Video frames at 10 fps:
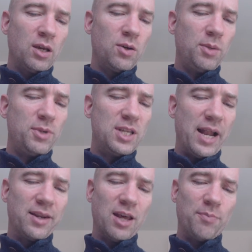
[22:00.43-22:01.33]
Could the
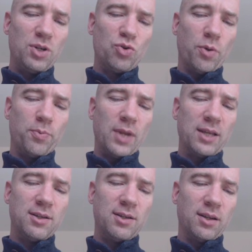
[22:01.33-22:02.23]
medallion have been dropped
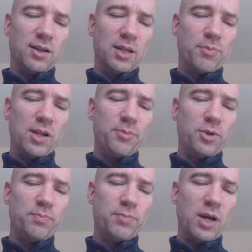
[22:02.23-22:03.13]
accidentally by
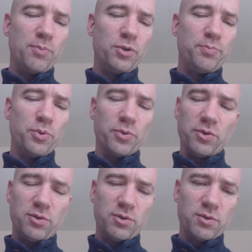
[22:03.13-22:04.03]

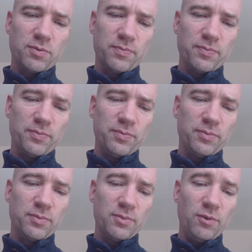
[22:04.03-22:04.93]
Moldborders?
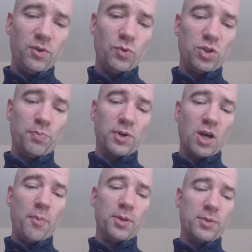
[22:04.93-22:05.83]
If you wish to pick
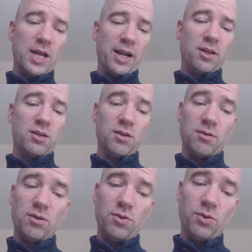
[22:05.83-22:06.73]
up the medallion, turn
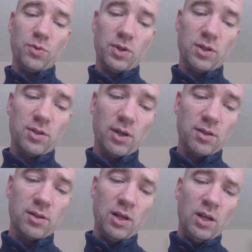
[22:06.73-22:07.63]
to
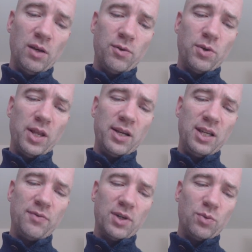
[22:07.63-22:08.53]
226. If you'd rather
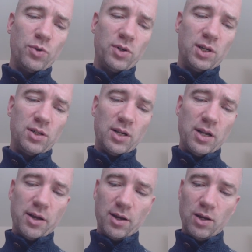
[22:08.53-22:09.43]
leave it where it is
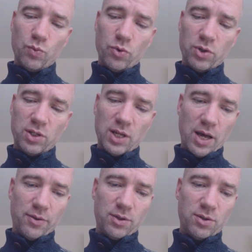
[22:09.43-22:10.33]
lying and walk
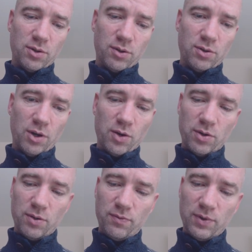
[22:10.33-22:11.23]
south, turn to
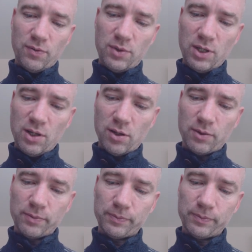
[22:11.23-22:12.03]
159.